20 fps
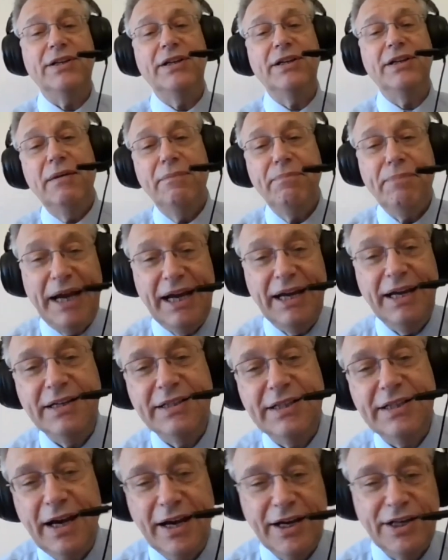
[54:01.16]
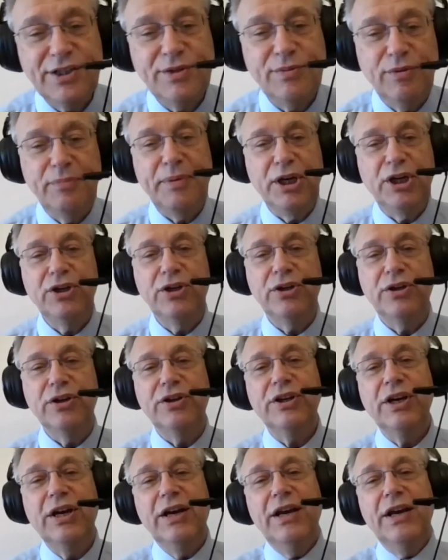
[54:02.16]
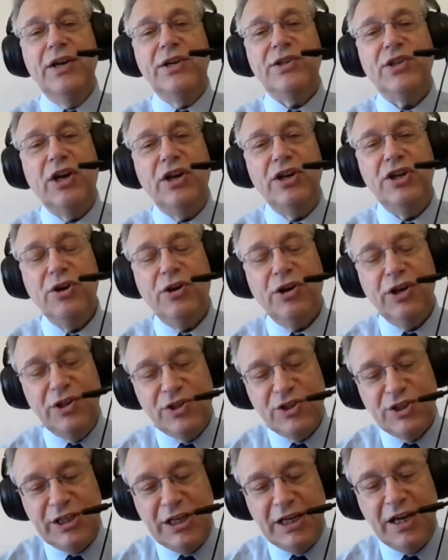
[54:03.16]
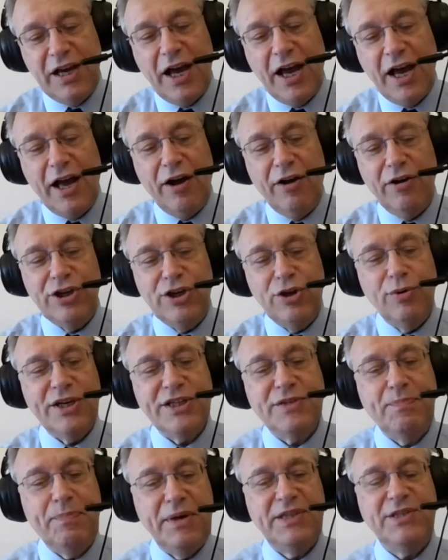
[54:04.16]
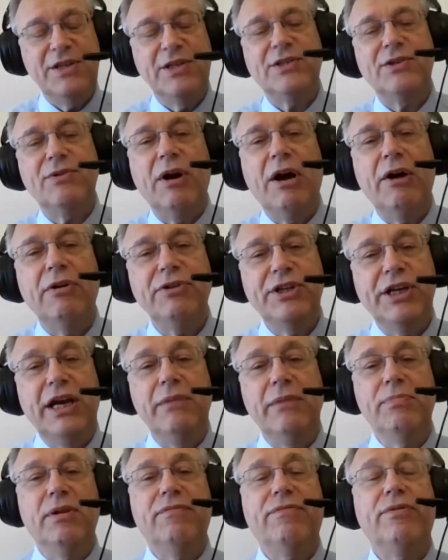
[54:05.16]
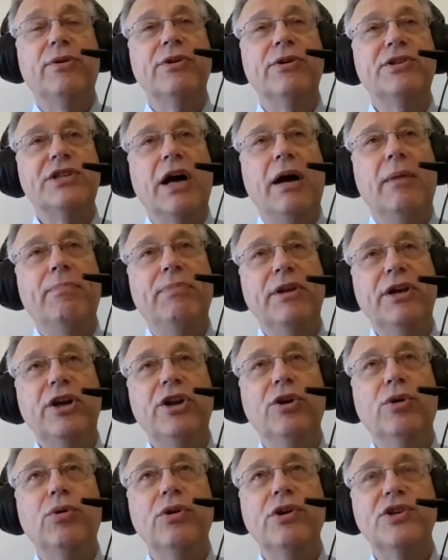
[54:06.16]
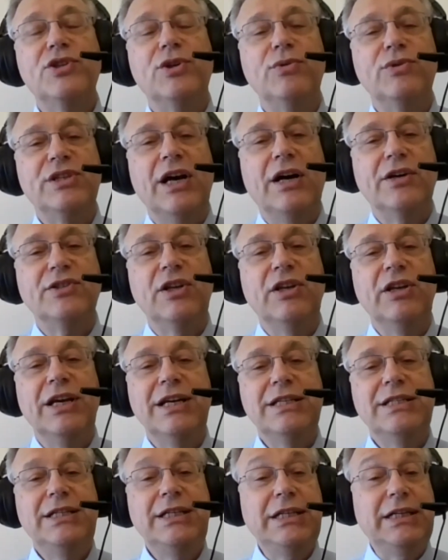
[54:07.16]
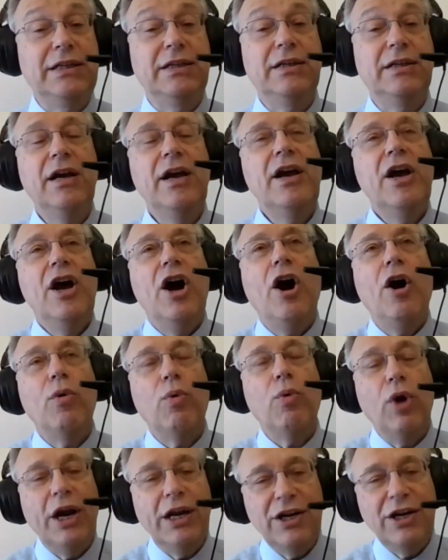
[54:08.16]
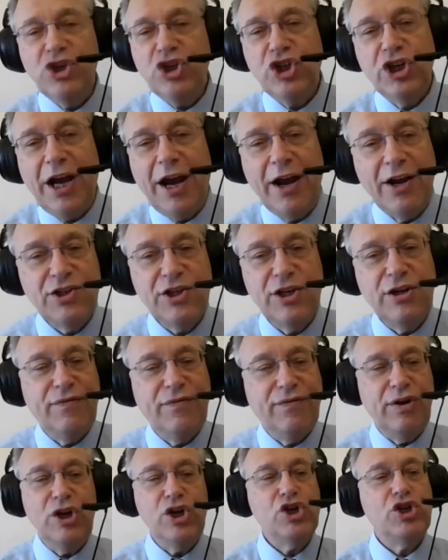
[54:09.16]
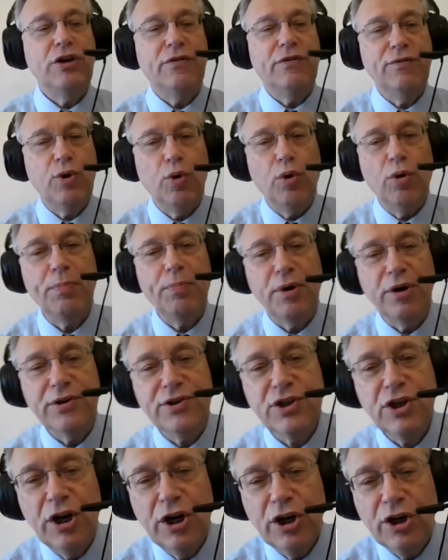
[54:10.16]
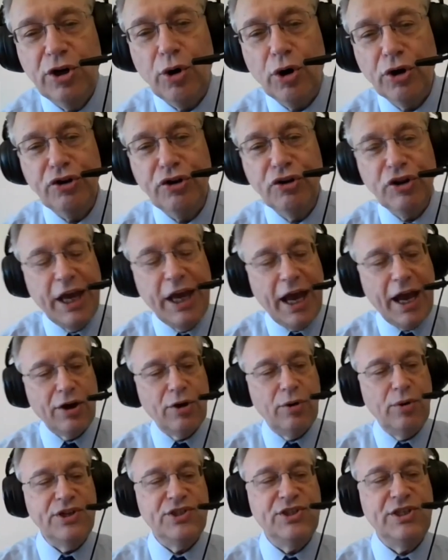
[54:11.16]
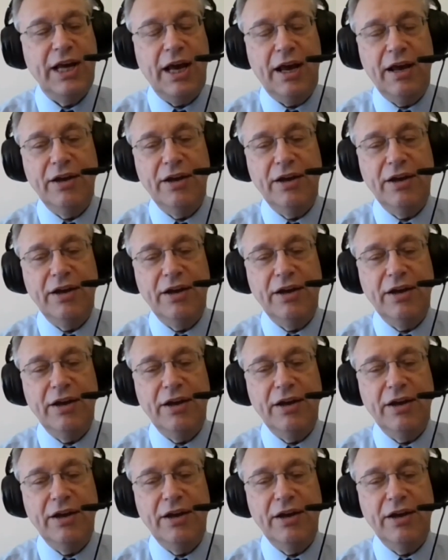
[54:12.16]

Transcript: paying tax will be good. So you can see how US Business Roundtable, for example, in August 2019, already changed the definition of corporates. Gordon Gekko is dead.